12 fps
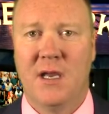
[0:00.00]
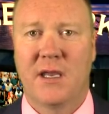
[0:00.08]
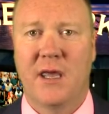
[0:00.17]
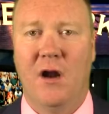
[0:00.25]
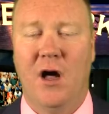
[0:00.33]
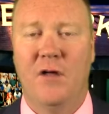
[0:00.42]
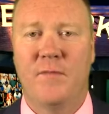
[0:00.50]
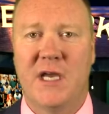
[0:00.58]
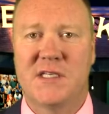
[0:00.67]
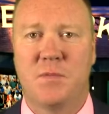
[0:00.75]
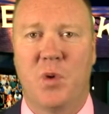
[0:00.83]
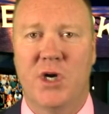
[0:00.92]
Get all of
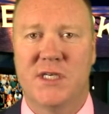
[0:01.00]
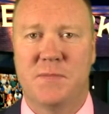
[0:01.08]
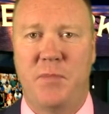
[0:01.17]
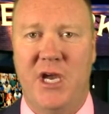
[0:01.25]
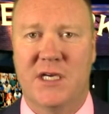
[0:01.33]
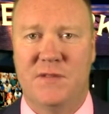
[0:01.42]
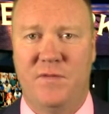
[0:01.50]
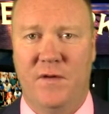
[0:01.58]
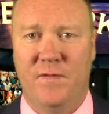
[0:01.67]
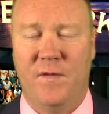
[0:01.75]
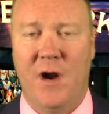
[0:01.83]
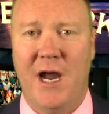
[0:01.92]
my sports picks
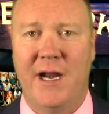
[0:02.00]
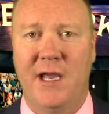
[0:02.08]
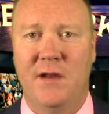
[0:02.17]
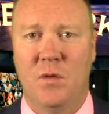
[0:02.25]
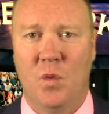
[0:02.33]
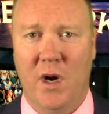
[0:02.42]
for Friday